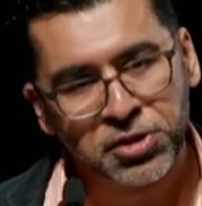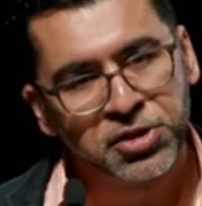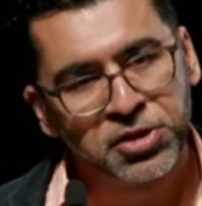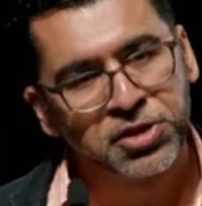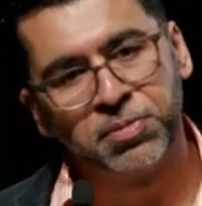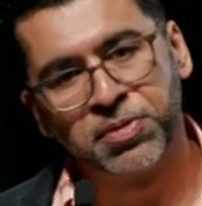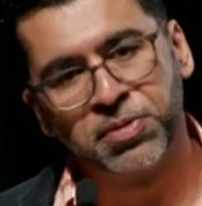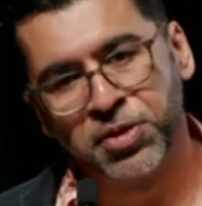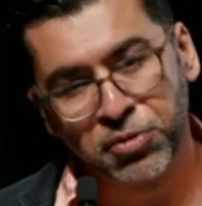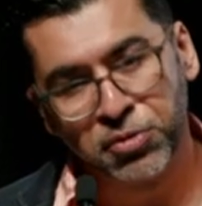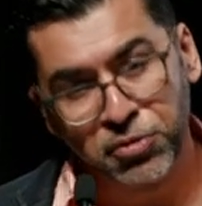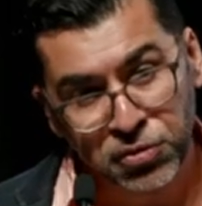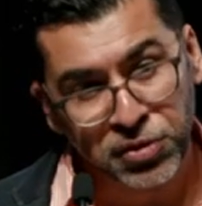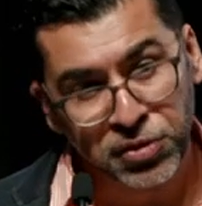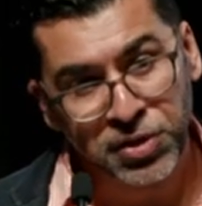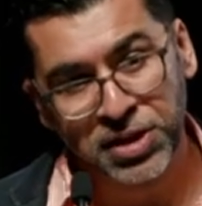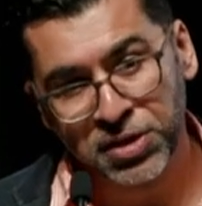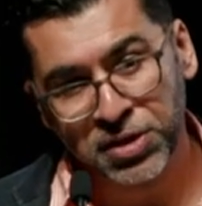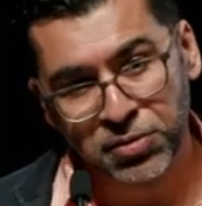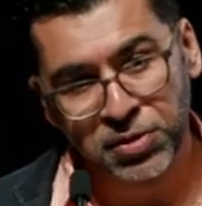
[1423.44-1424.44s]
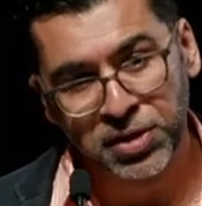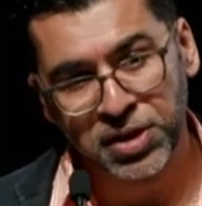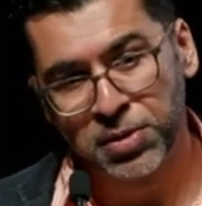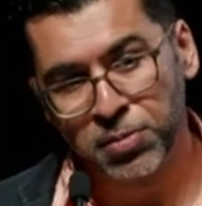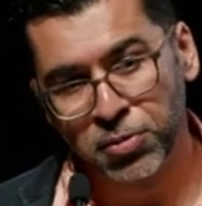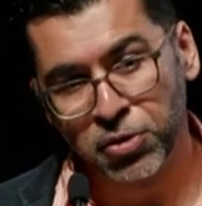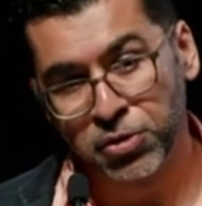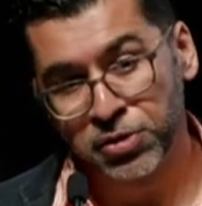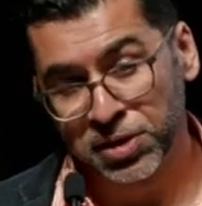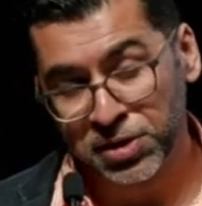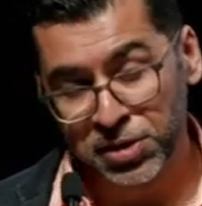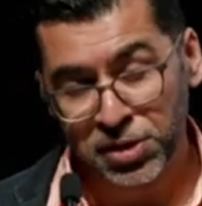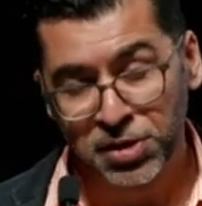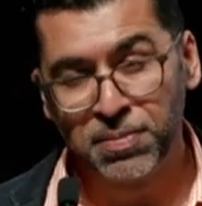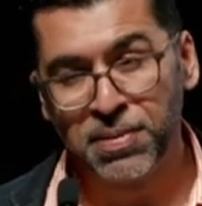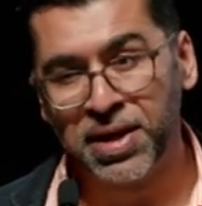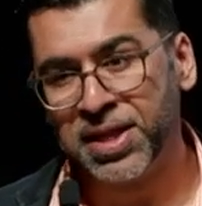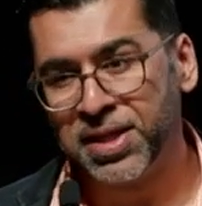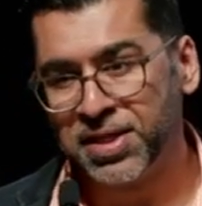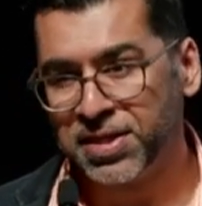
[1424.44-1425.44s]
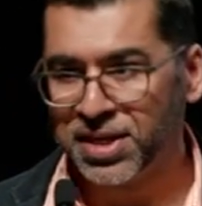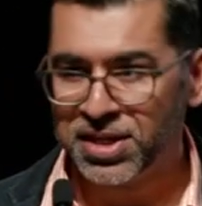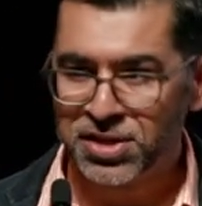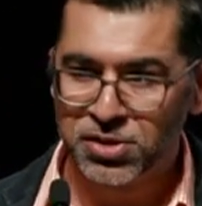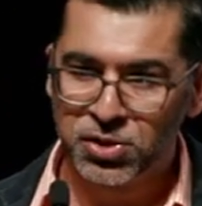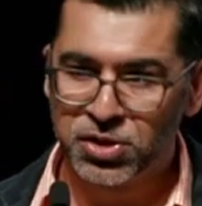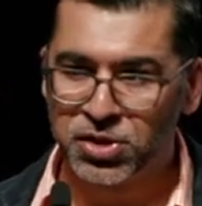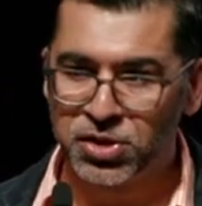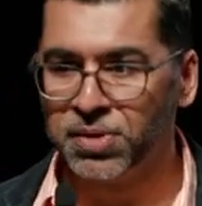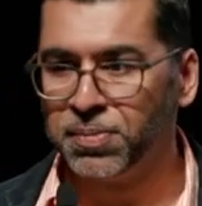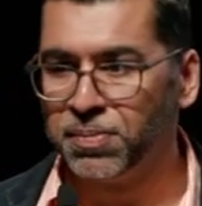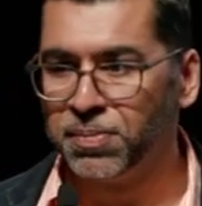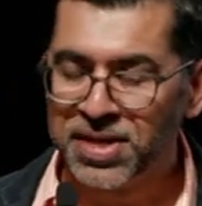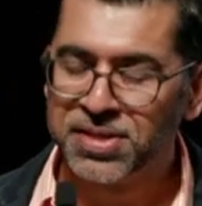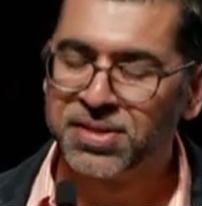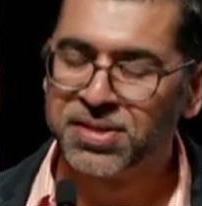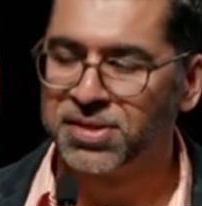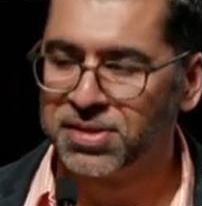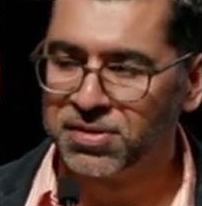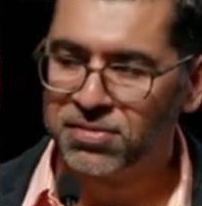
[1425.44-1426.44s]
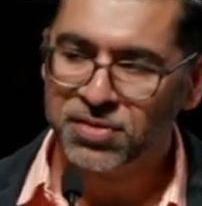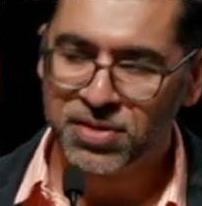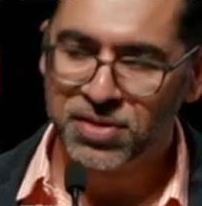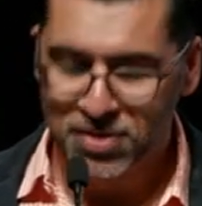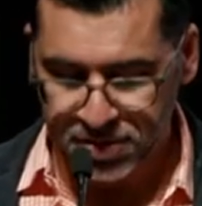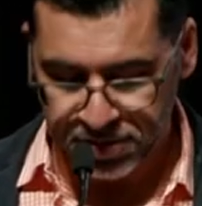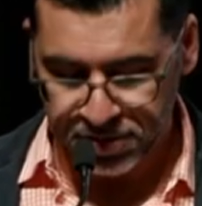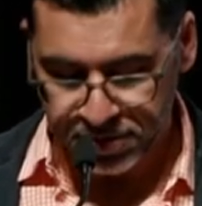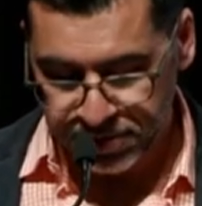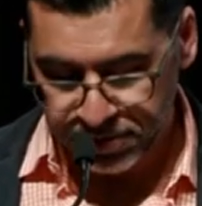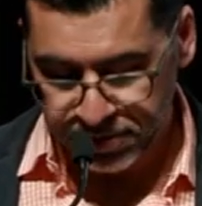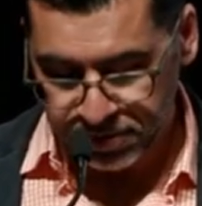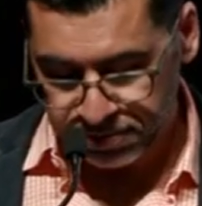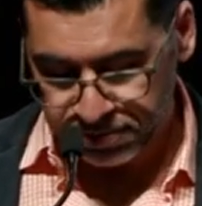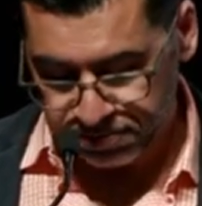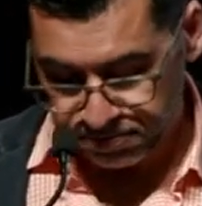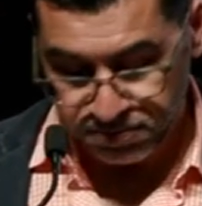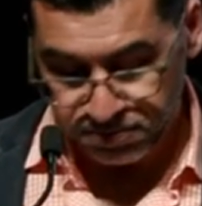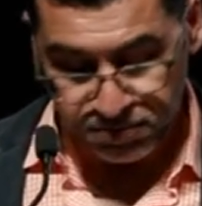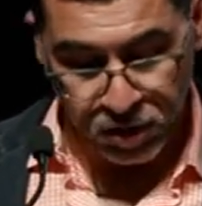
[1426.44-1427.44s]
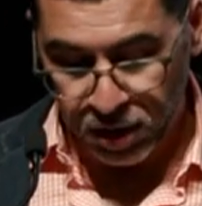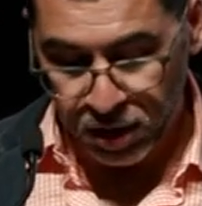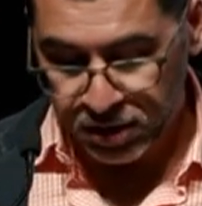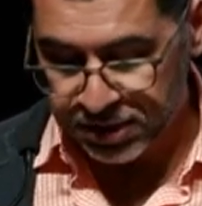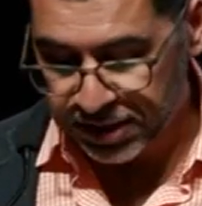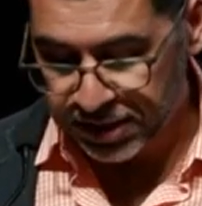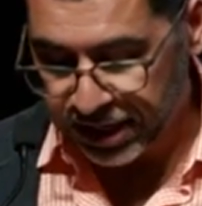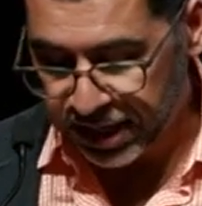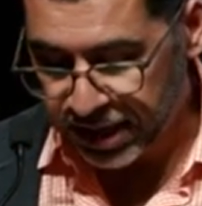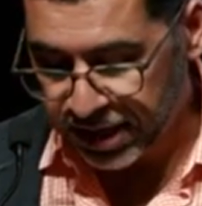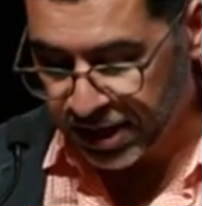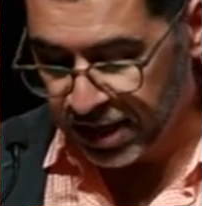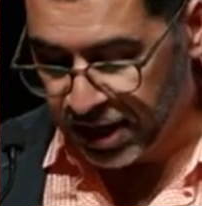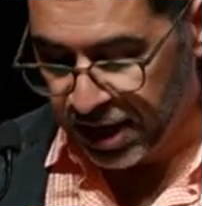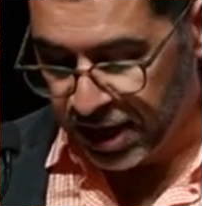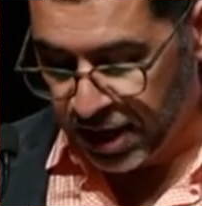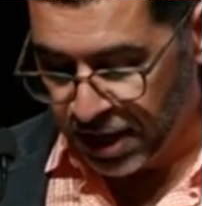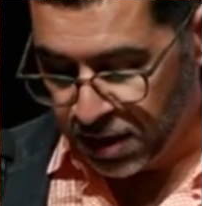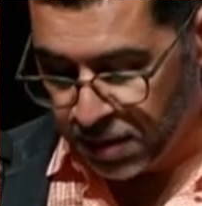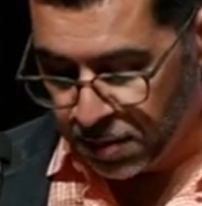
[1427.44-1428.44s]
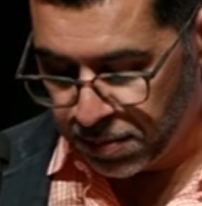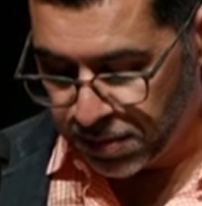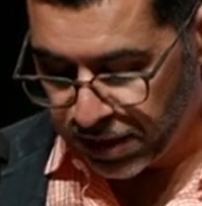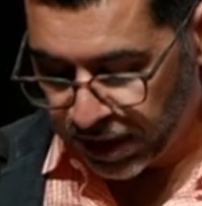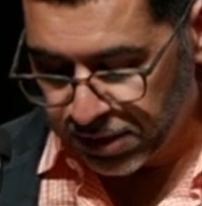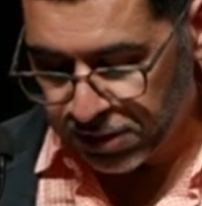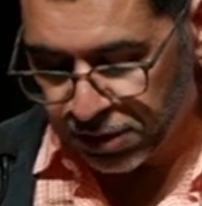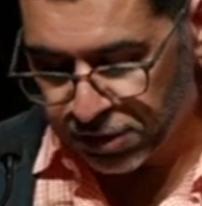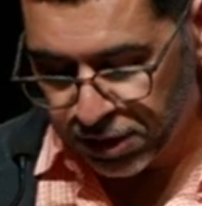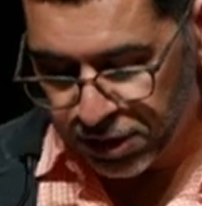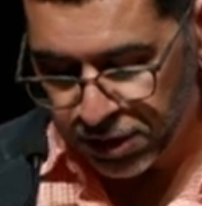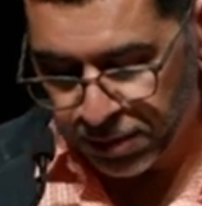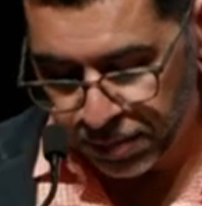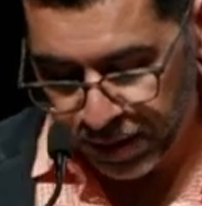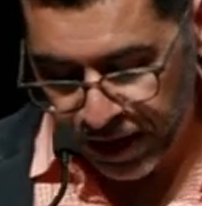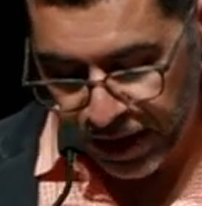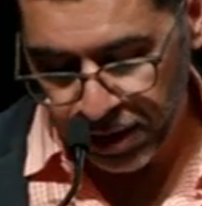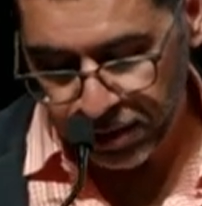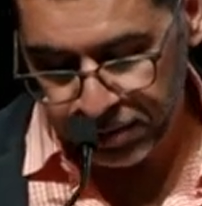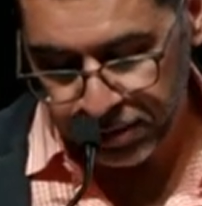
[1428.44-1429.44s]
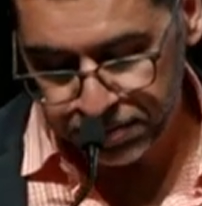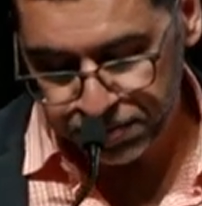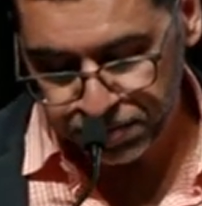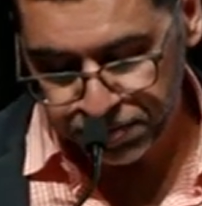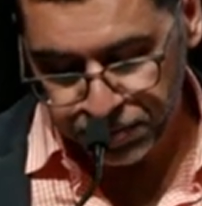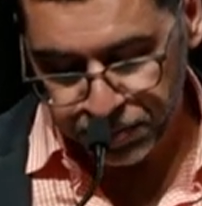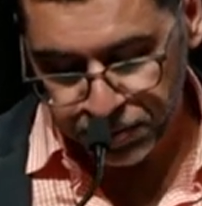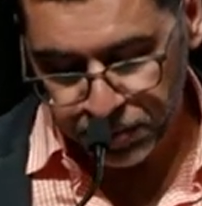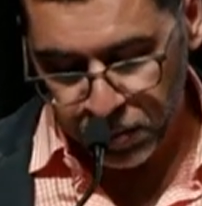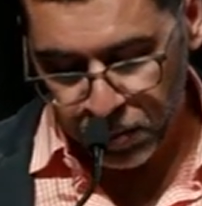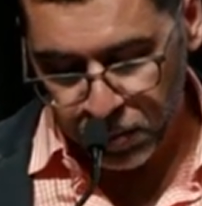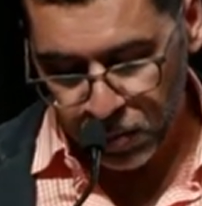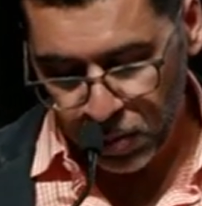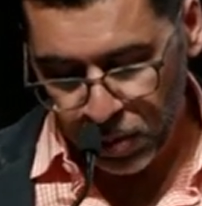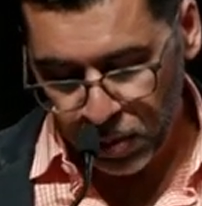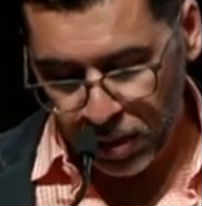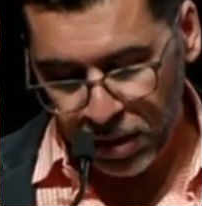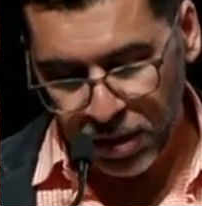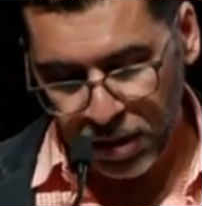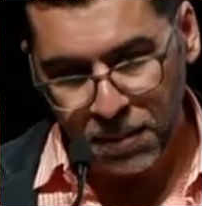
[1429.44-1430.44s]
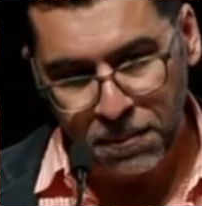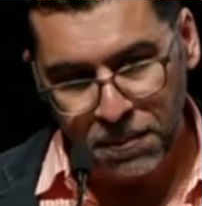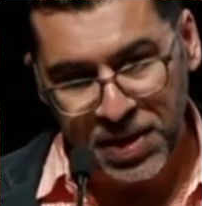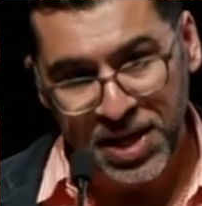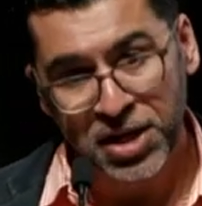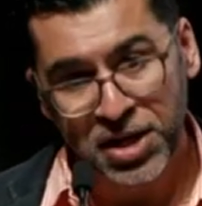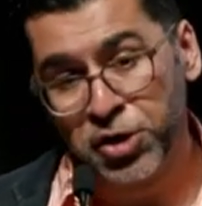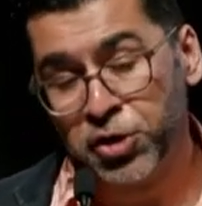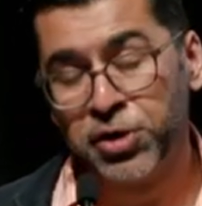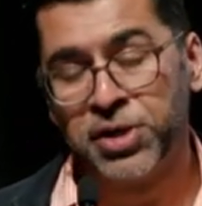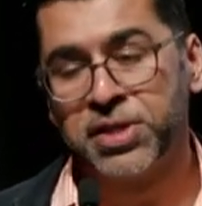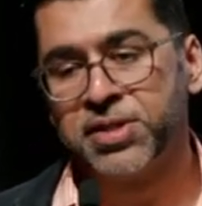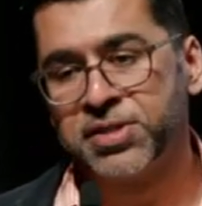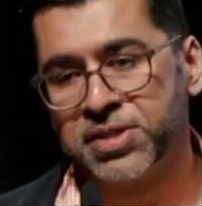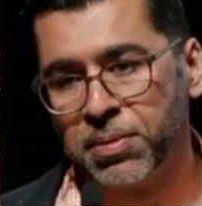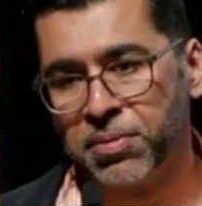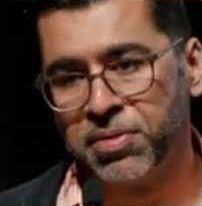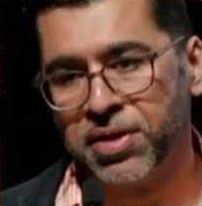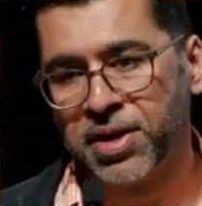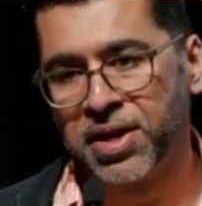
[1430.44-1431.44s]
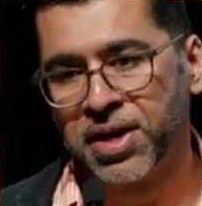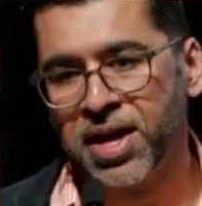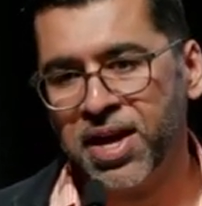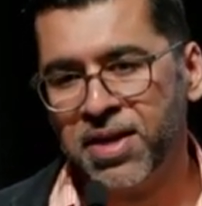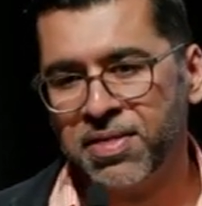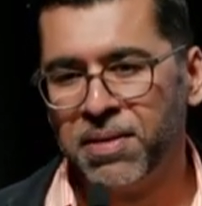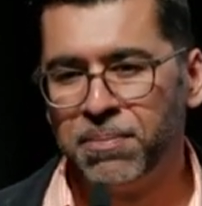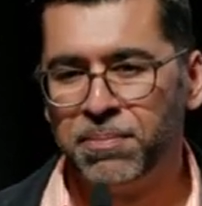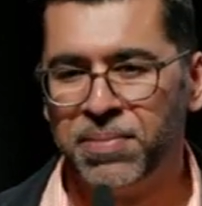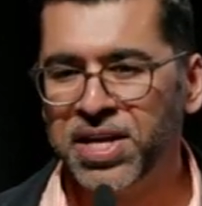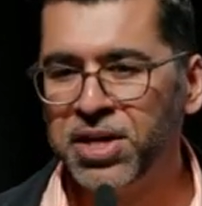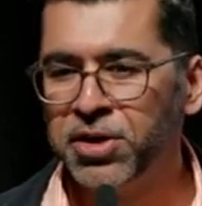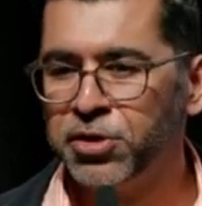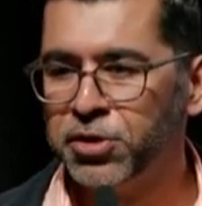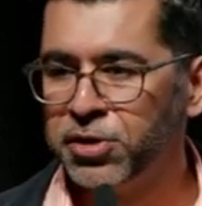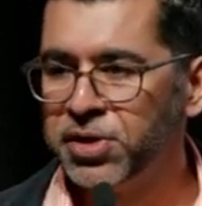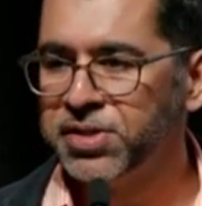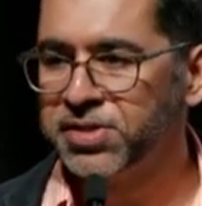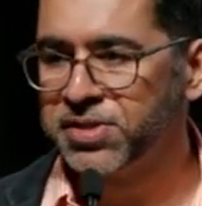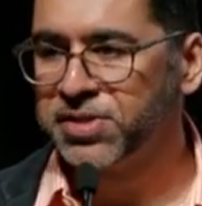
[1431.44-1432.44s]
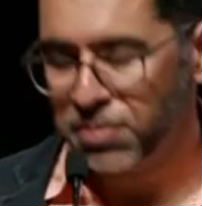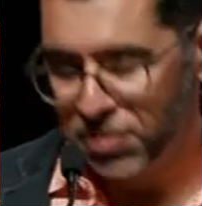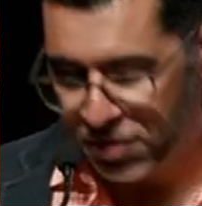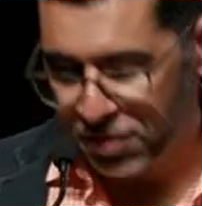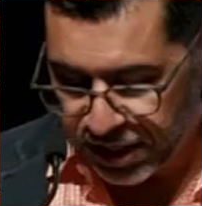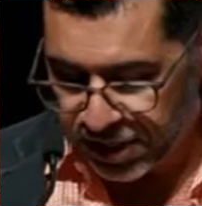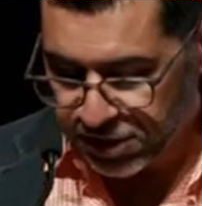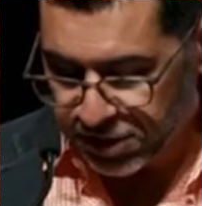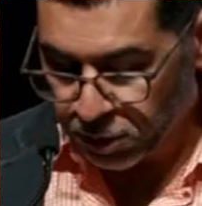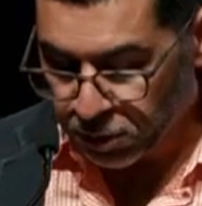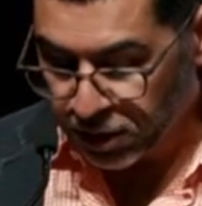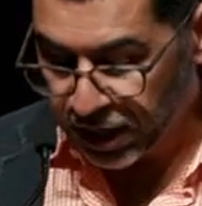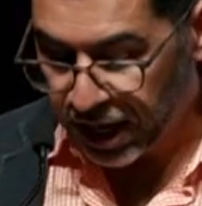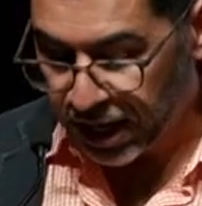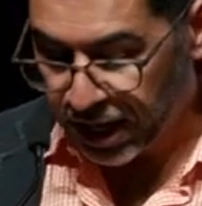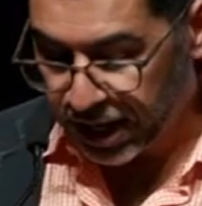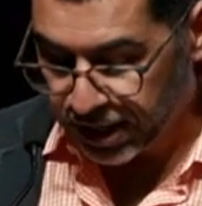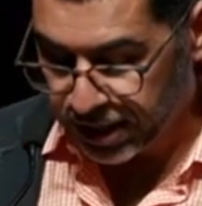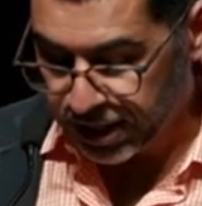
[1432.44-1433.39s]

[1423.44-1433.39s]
something really, really important. I learned many things which are the basis of this talk today. But I learned about being good at something. That being good at something is okay.